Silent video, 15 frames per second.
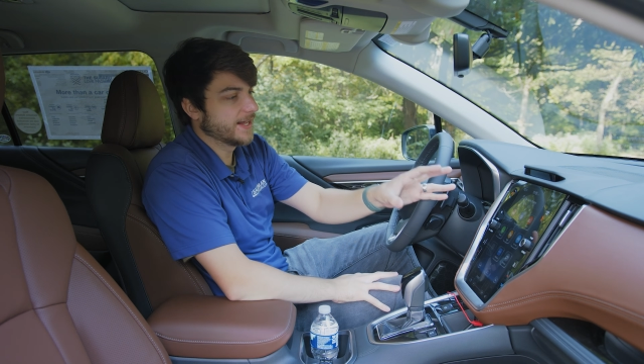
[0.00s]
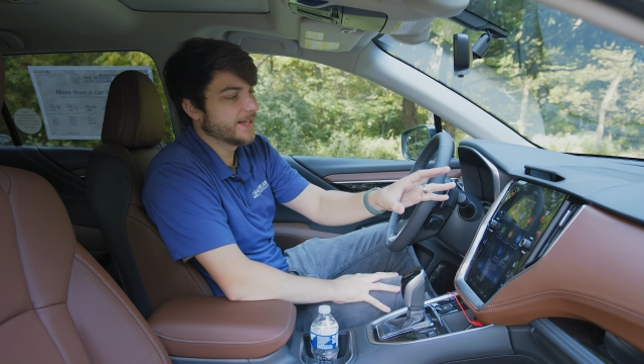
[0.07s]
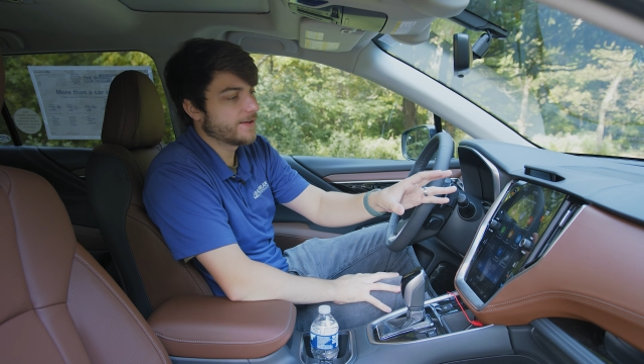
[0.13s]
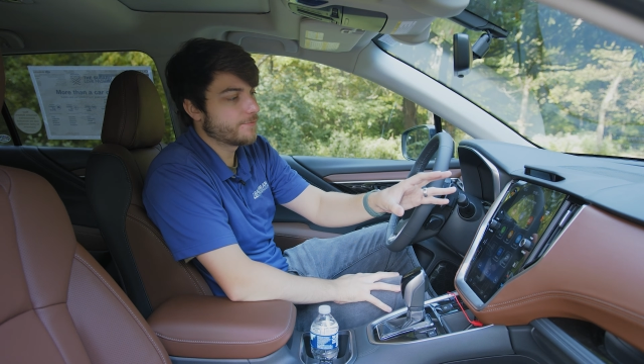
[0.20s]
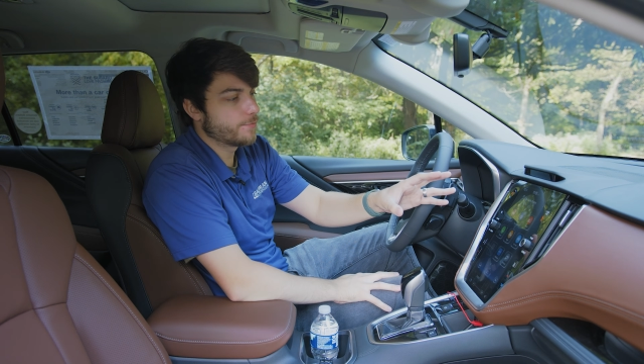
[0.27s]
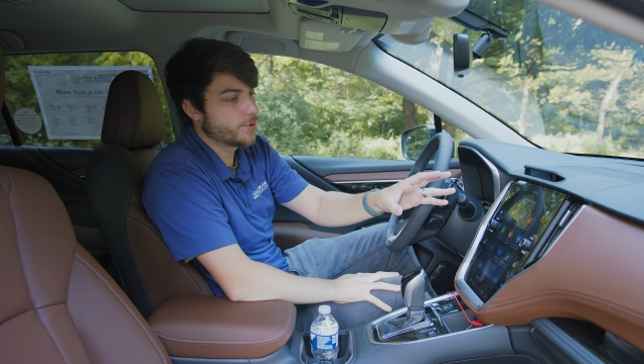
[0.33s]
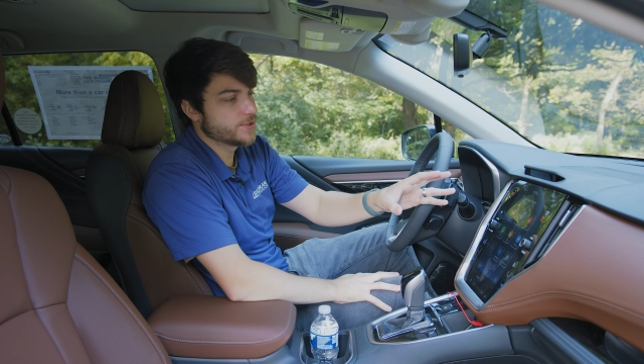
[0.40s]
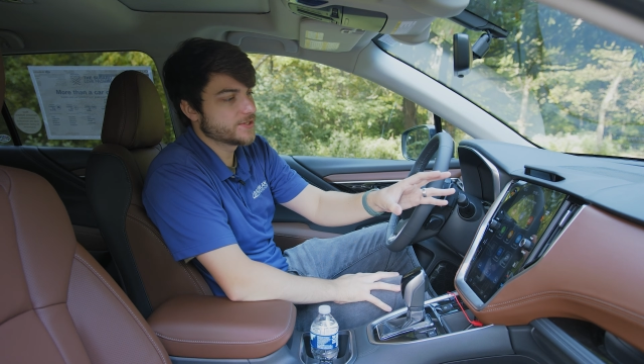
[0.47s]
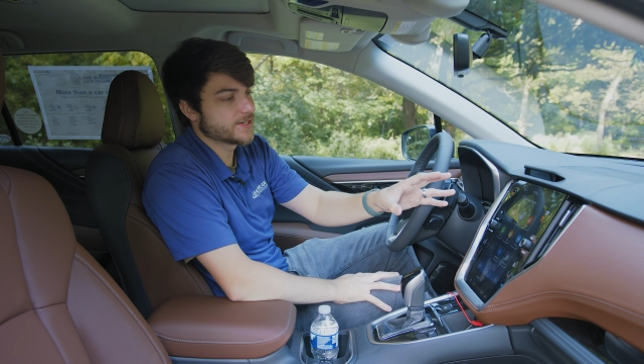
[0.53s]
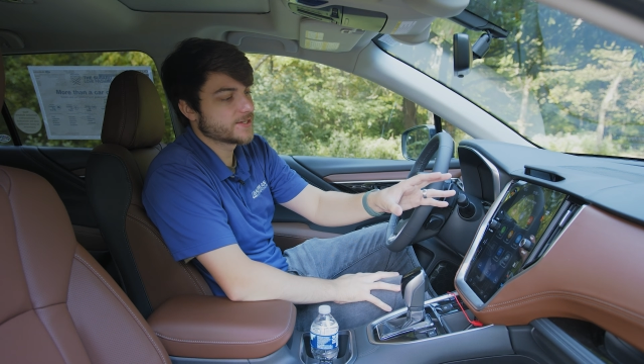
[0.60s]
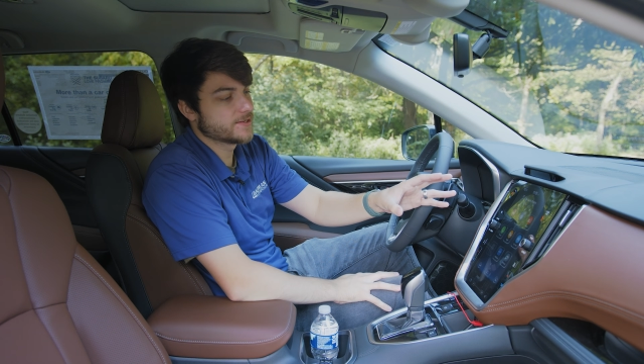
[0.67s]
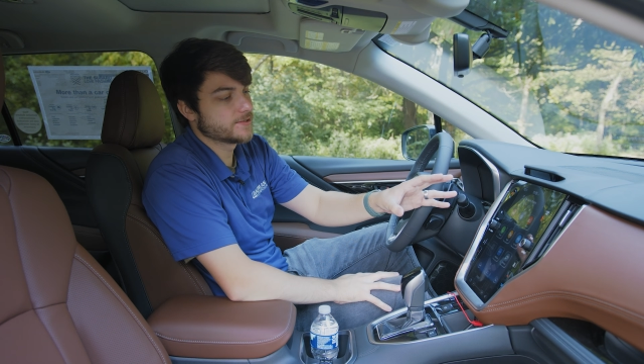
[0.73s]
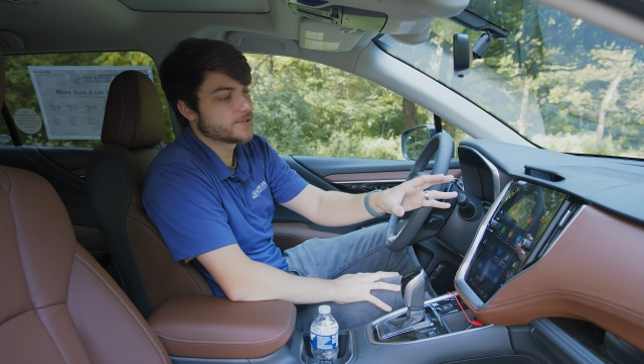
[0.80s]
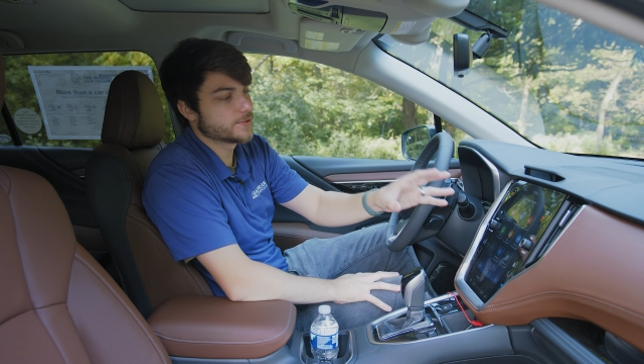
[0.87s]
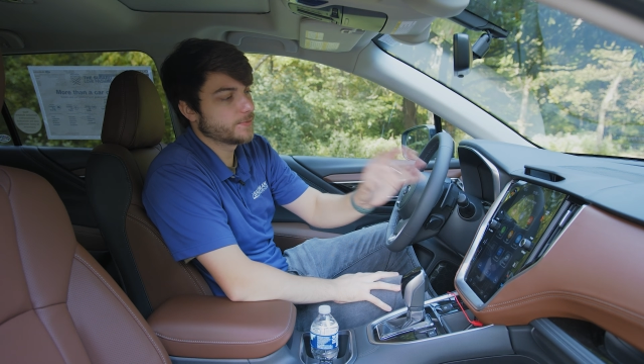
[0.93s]

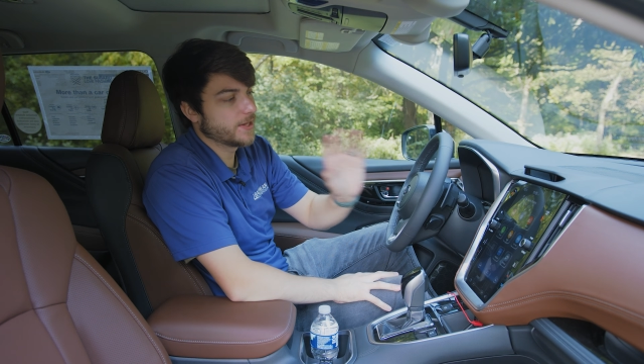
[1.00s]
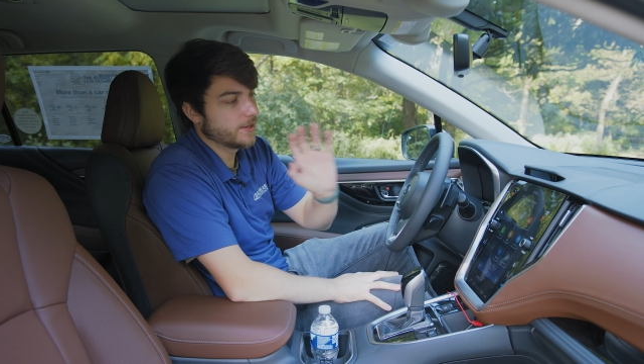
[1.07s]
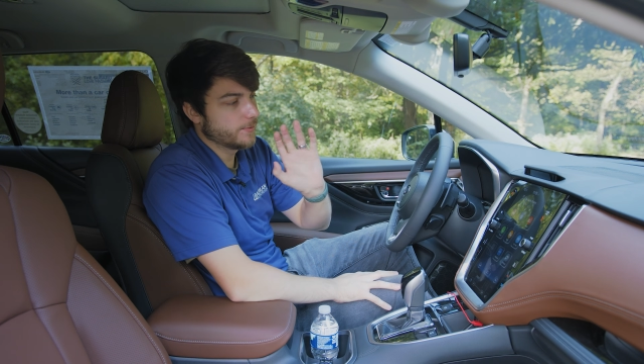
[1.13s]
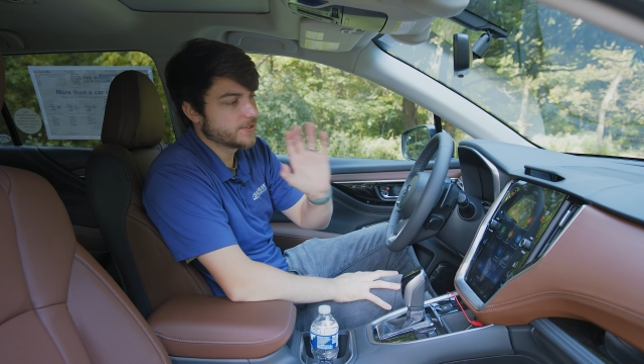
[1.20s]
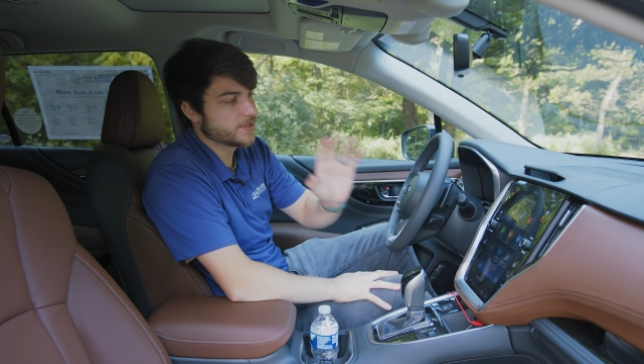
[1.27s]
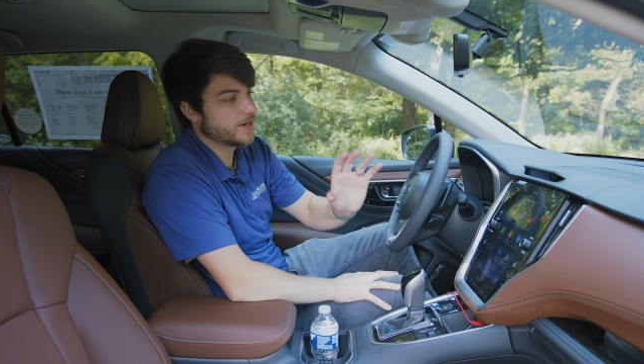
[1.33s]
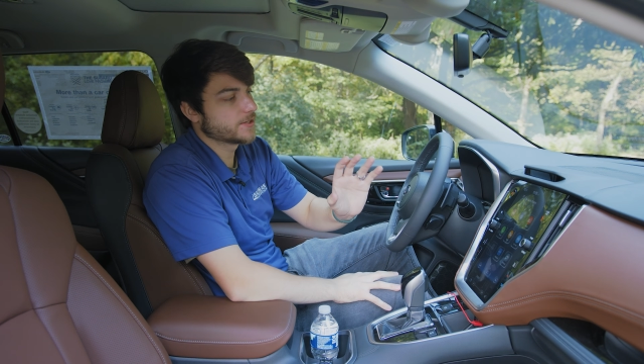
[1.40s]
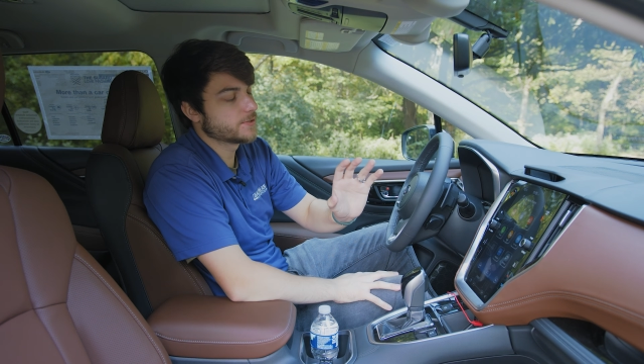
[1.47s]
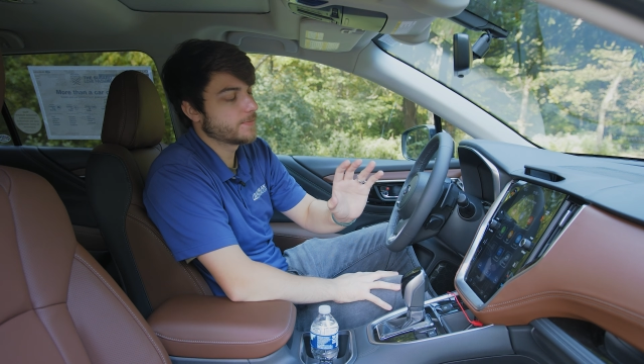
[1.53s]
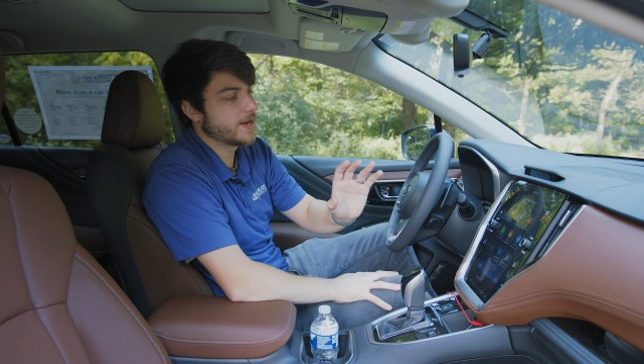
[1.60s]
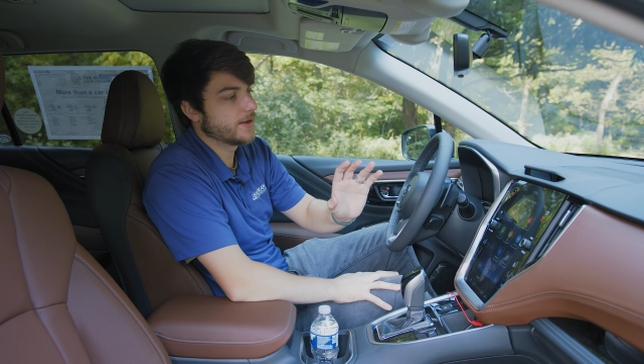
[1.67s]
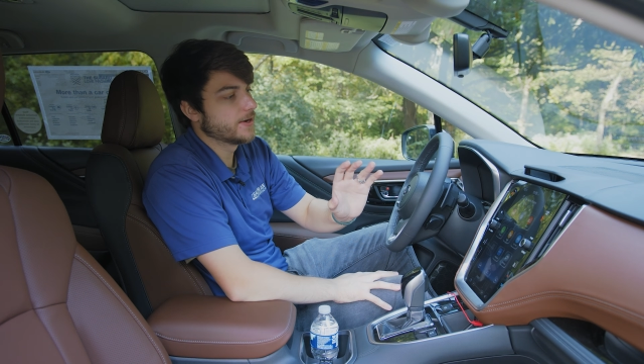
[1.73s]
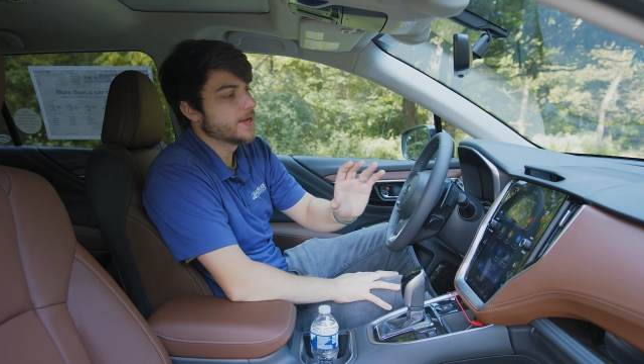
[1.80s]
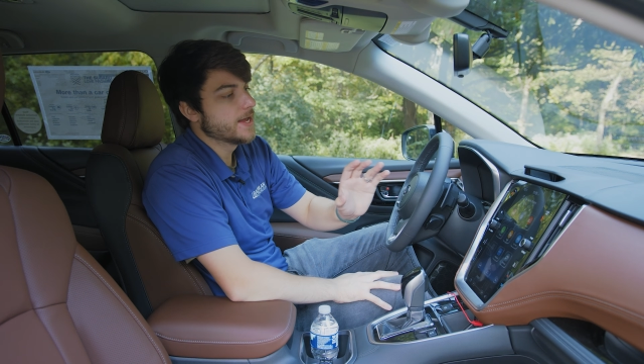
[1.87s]
11.6-inch display that we talked about.